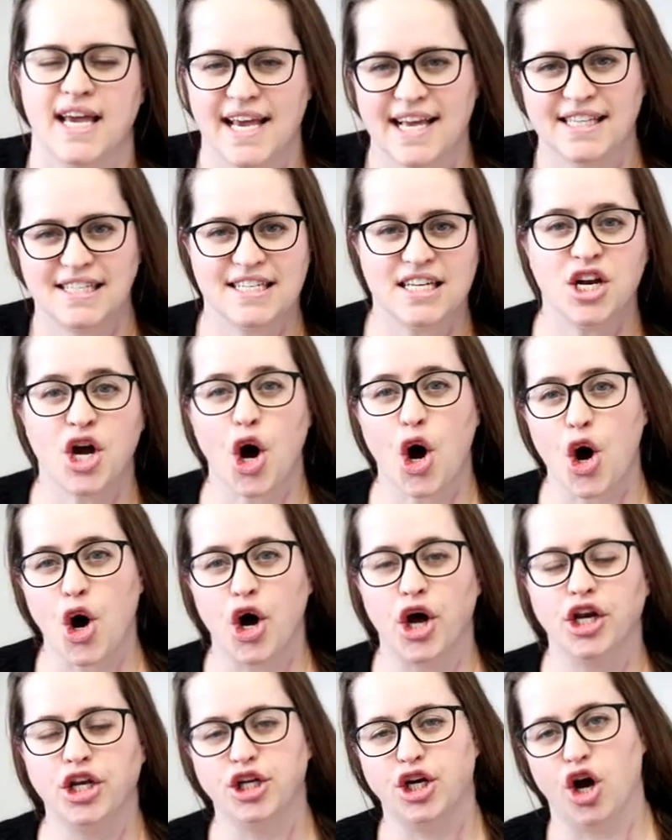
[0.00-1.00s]
It's an
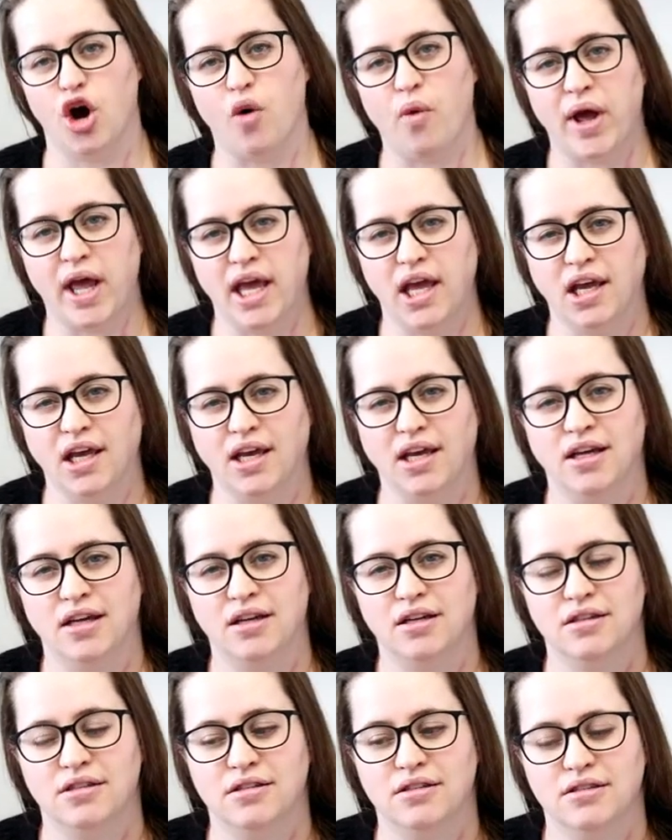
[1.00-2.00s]

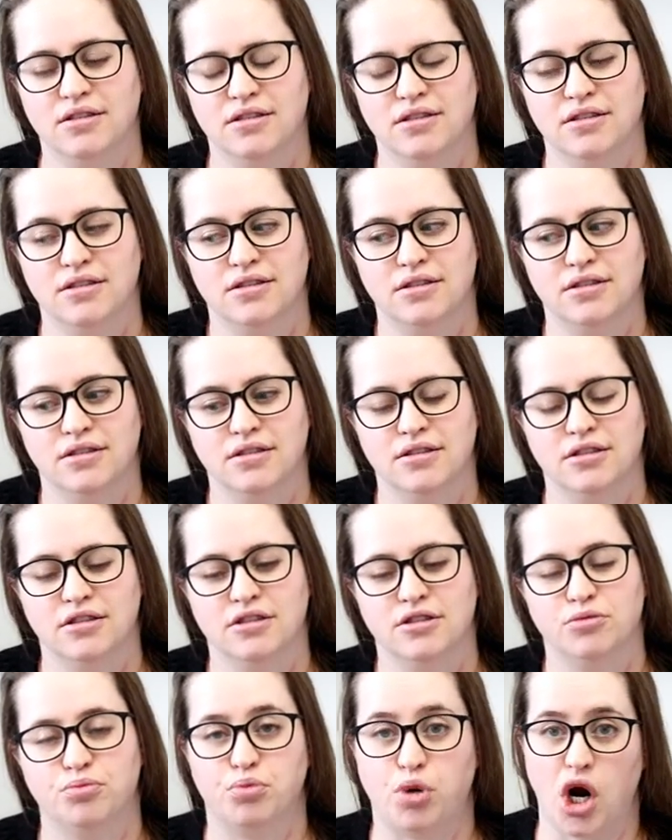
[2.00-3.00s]
ongoing
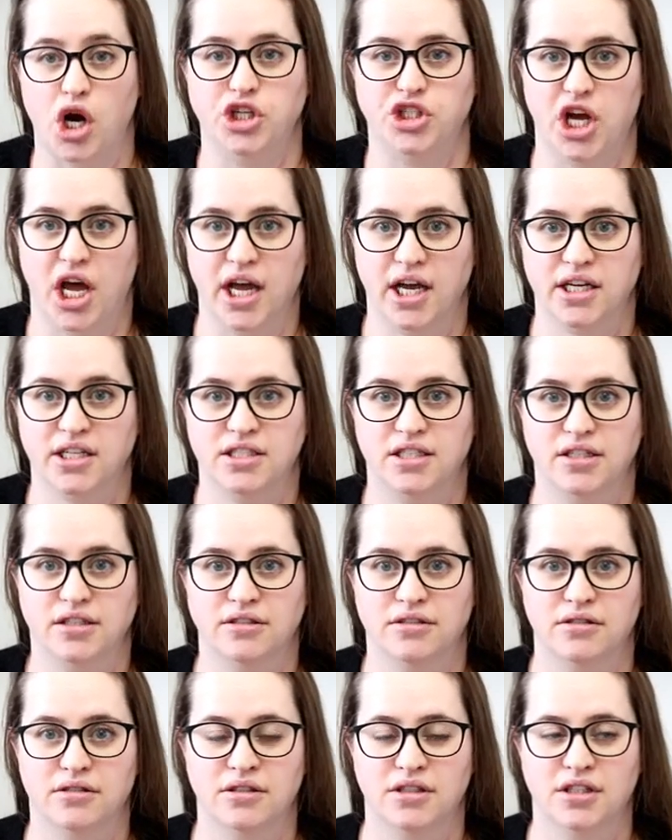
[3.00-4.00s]
project
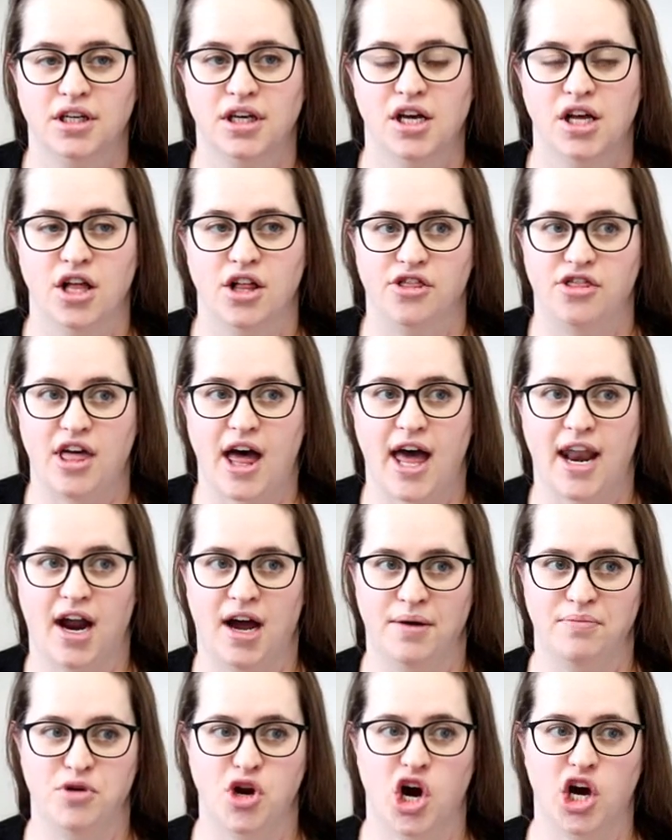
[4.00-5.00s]
that
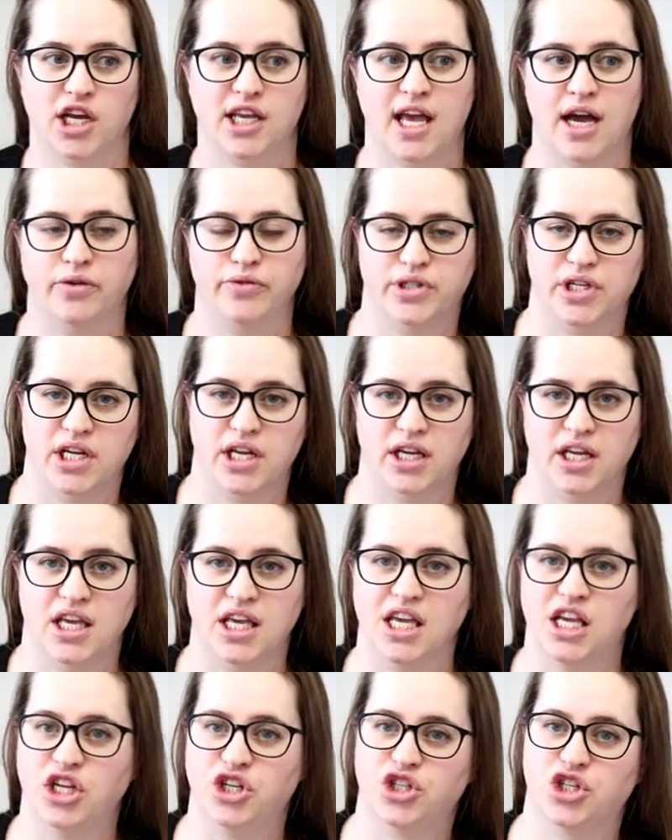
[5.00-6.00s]
I'm not counting
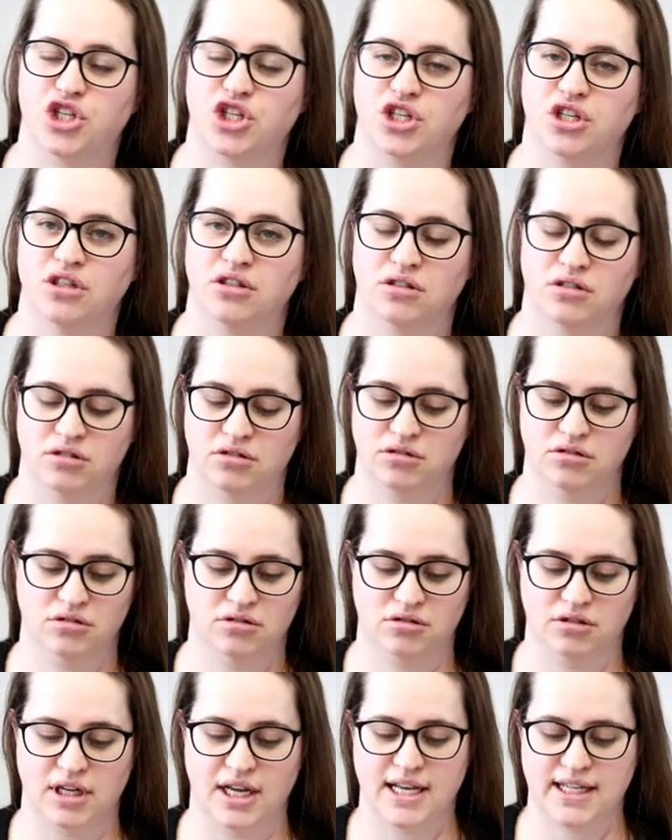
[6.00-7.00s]
each.
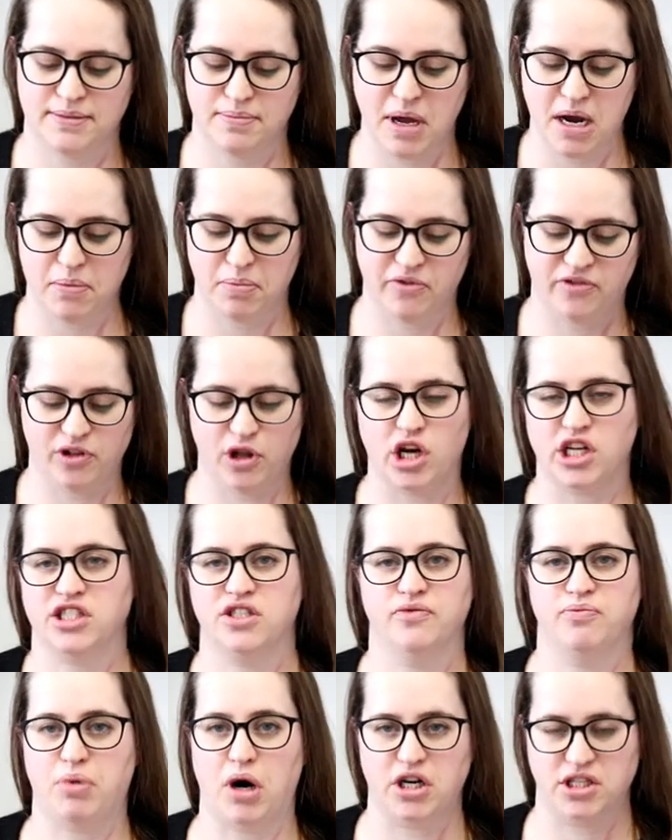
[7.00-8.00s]
It's made up of
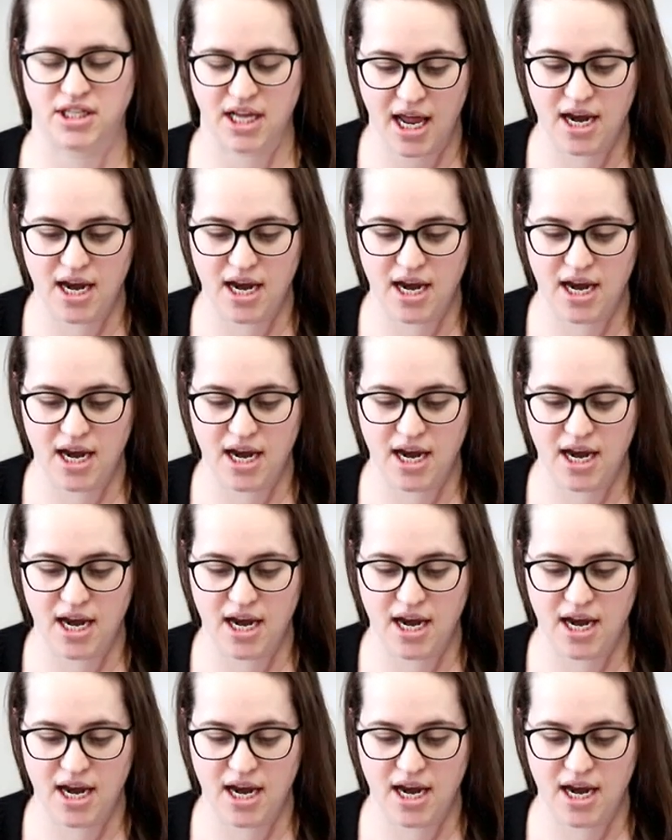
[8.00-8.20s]
lots of parts.